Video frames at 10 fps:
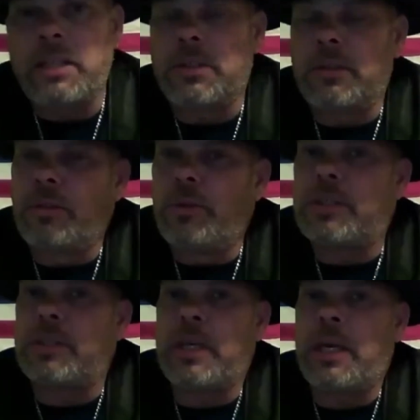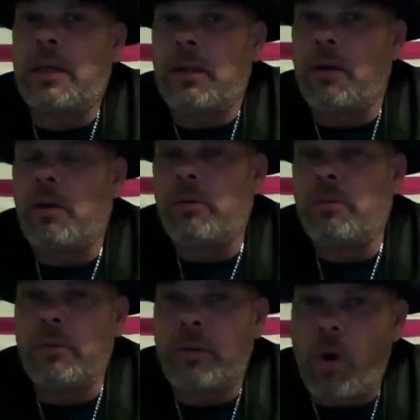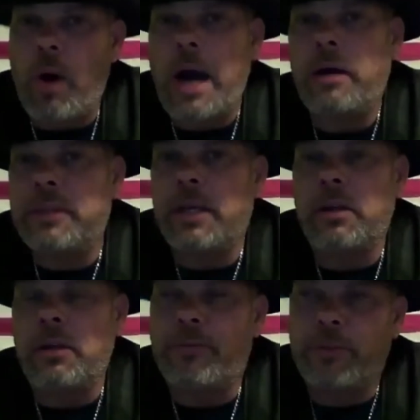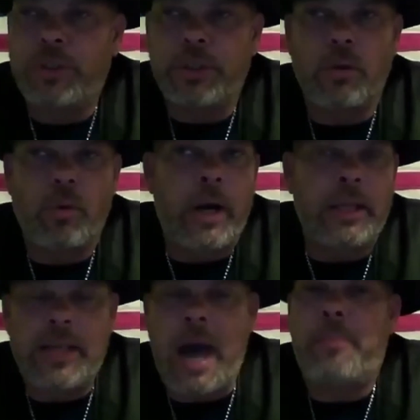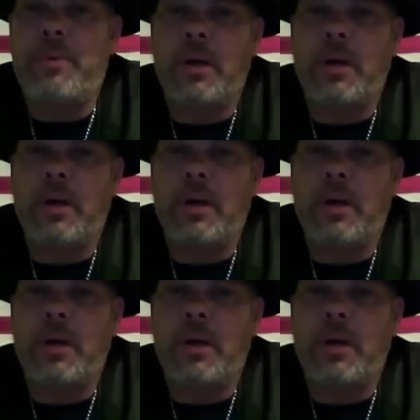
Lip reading: do its thing. Go out there. You for sure want to top it a